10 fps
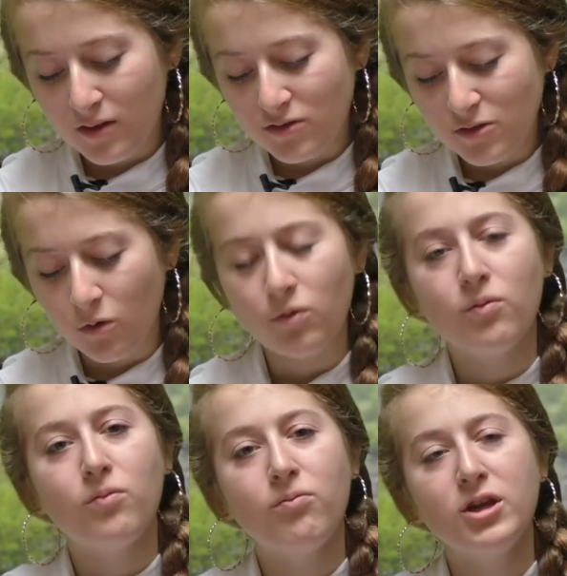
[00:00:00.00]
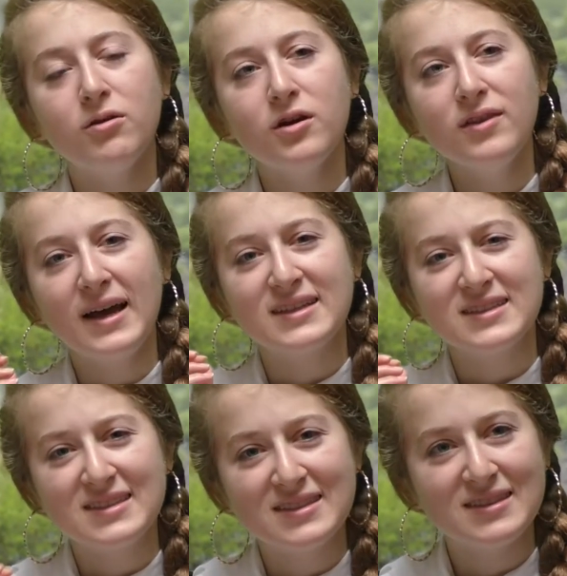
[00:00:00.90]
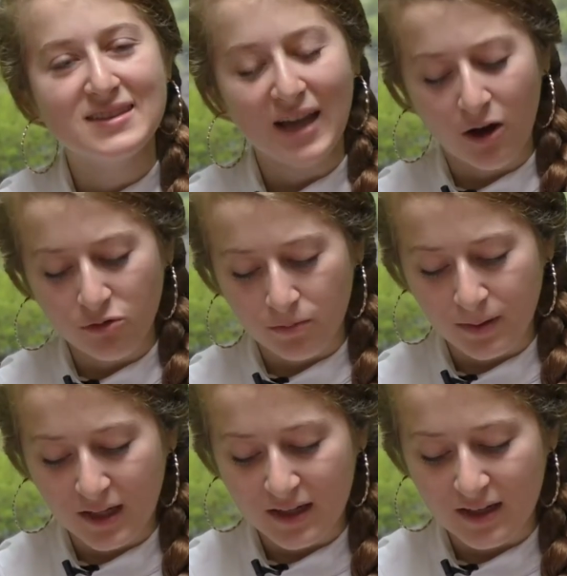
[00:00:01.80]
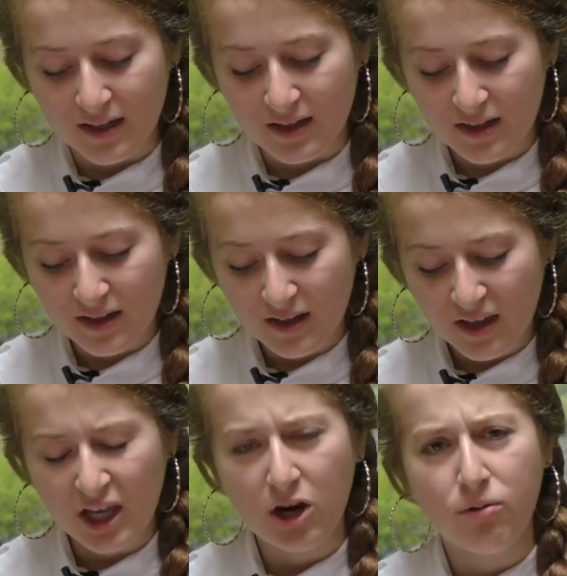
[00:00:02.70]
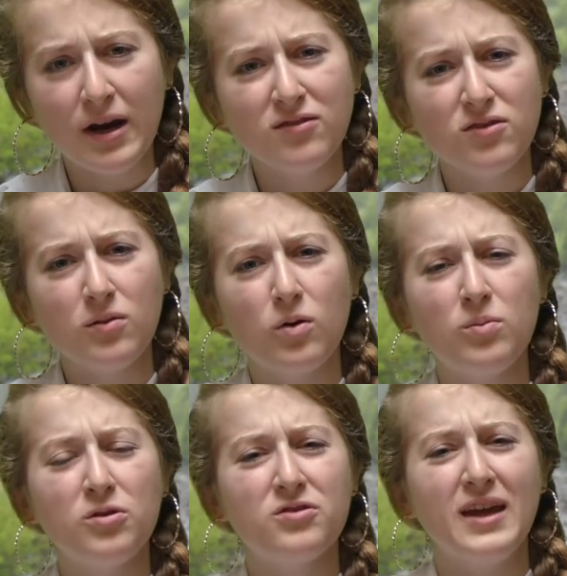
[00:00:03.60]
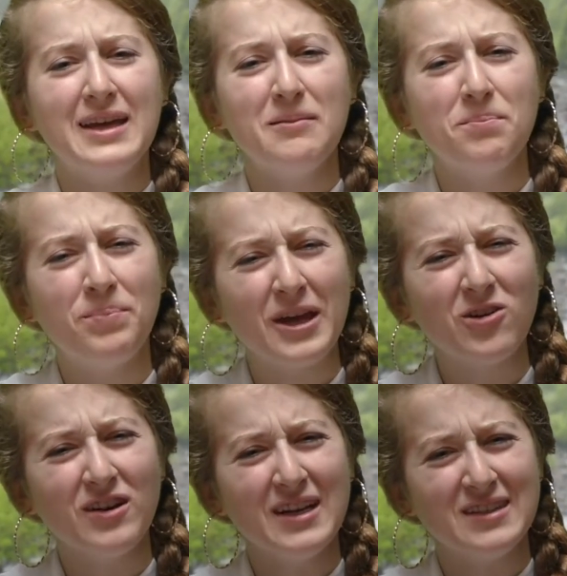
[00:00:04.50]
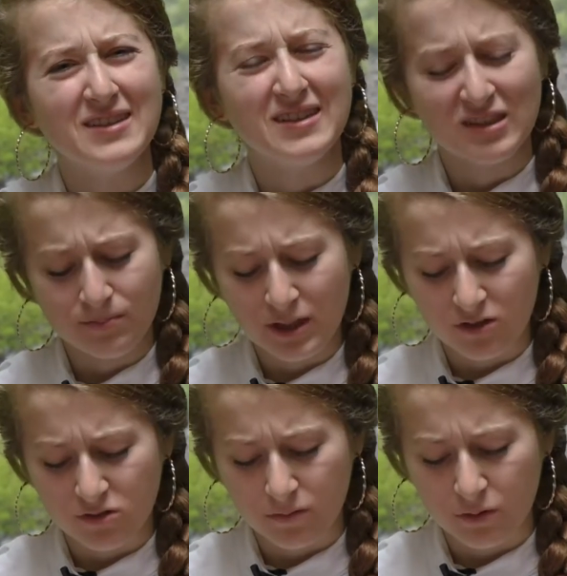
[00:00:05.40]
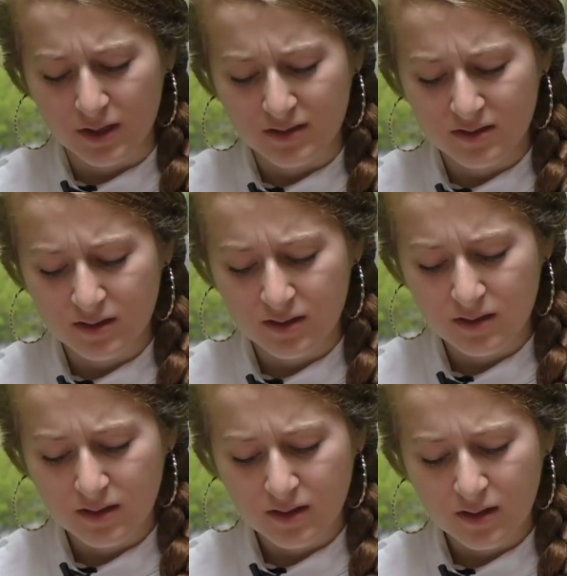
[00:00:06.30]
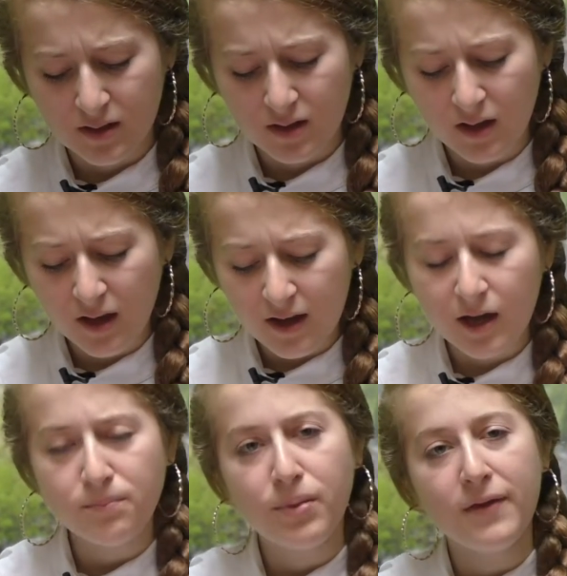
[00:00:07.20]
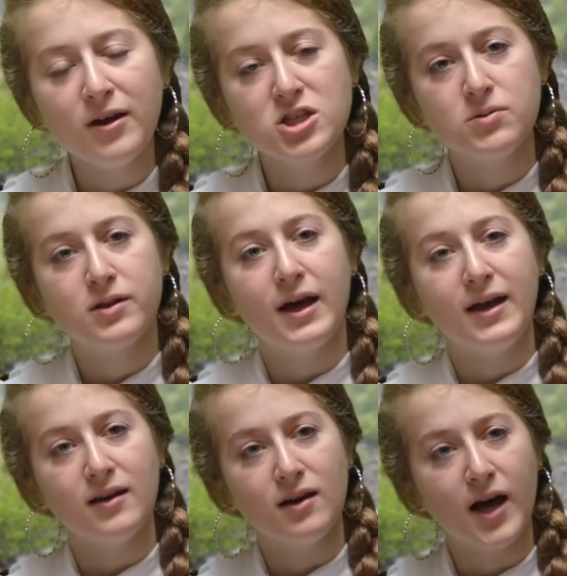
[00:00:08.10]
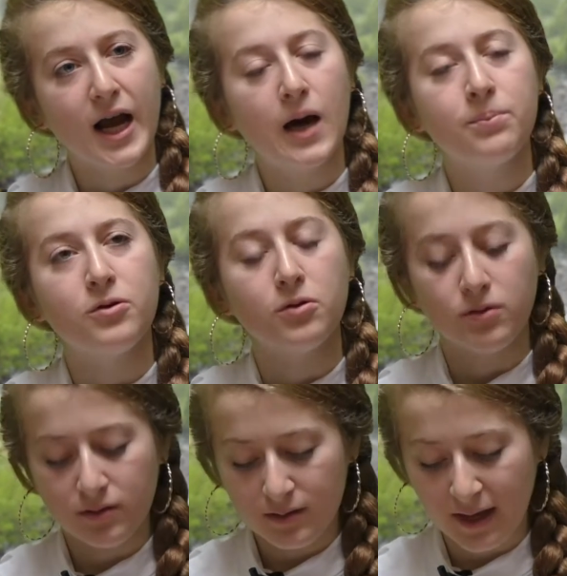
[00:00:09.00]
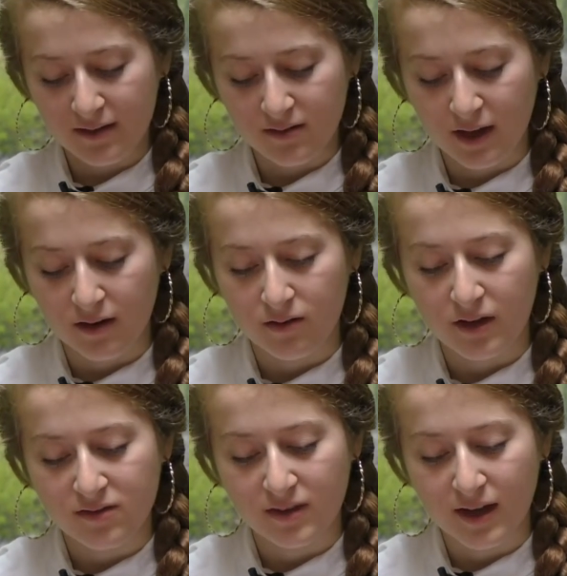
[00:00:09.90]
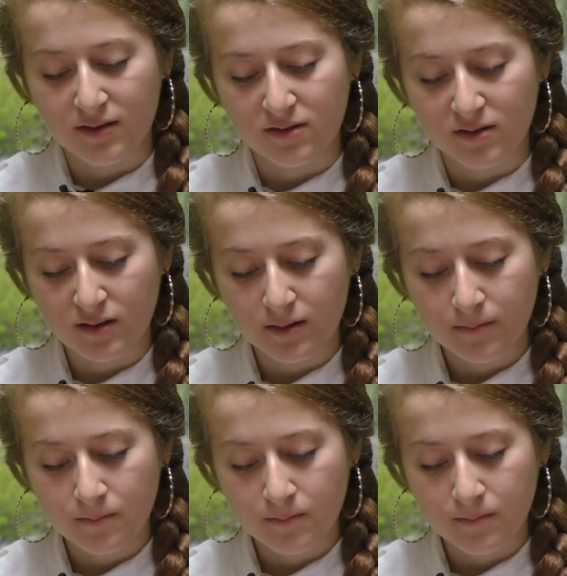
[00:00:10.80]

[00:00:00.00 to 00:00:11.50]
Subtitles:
So, when you hear that sound repeated, it creates almost like bitterness in the speaker's voice. Compare that to a couple lines later that says,